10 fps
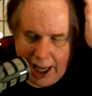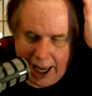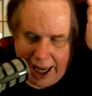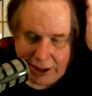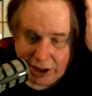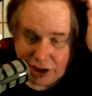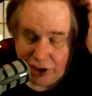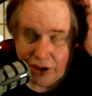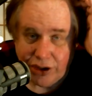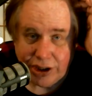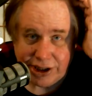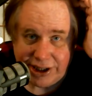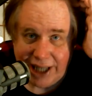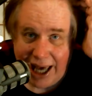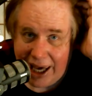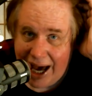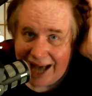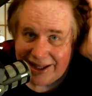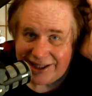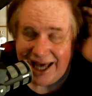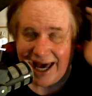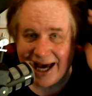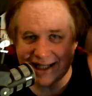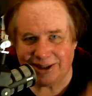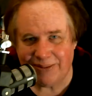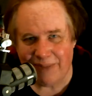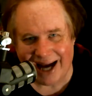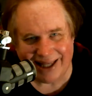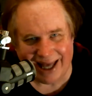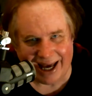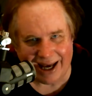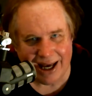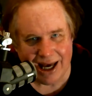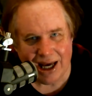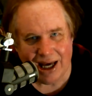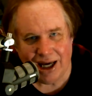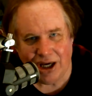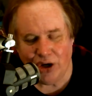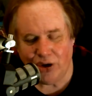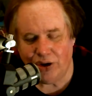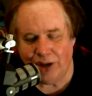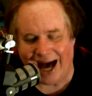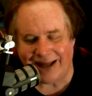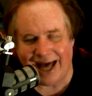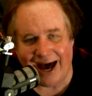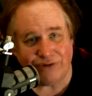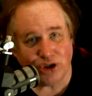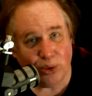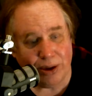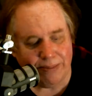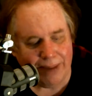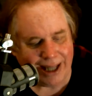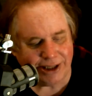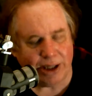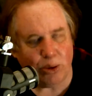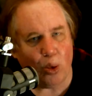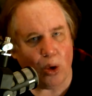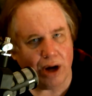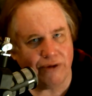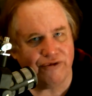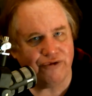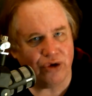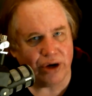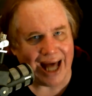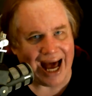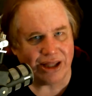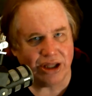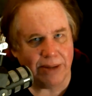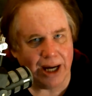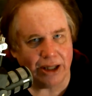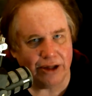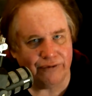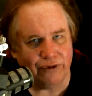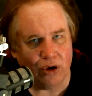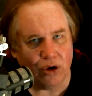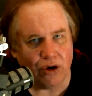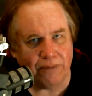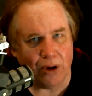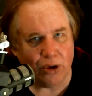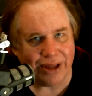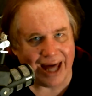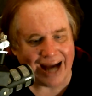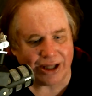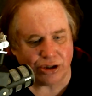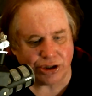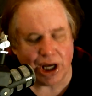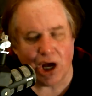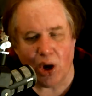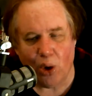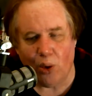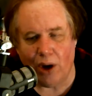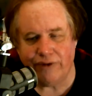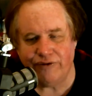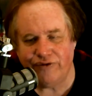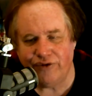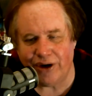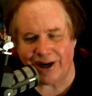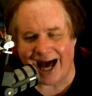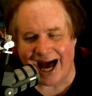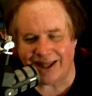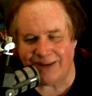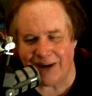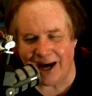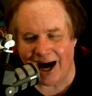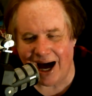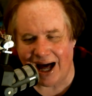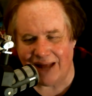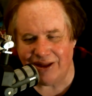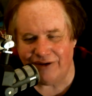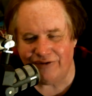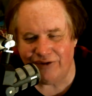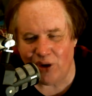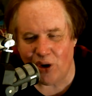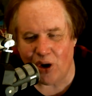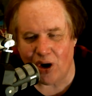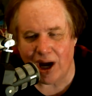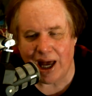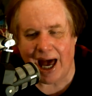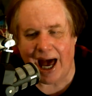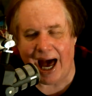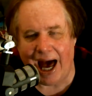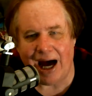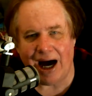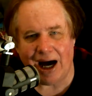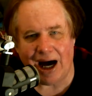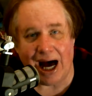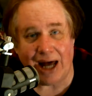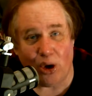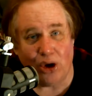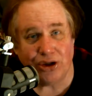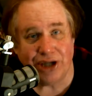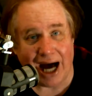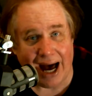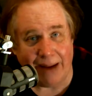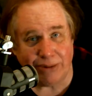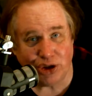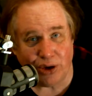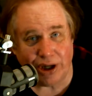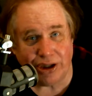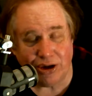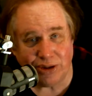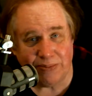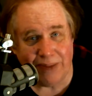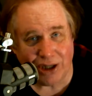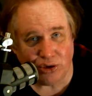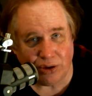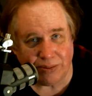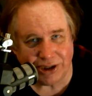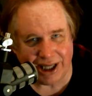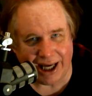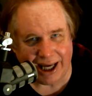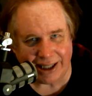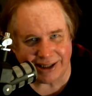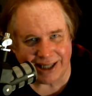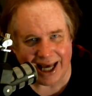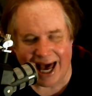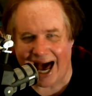And so you couldn't say, you had to say expecting. You had to have twin beds, and 1 foot had to be on the floor of both actors. 1 foot had to be on the floor at all times during those bedroom scenes.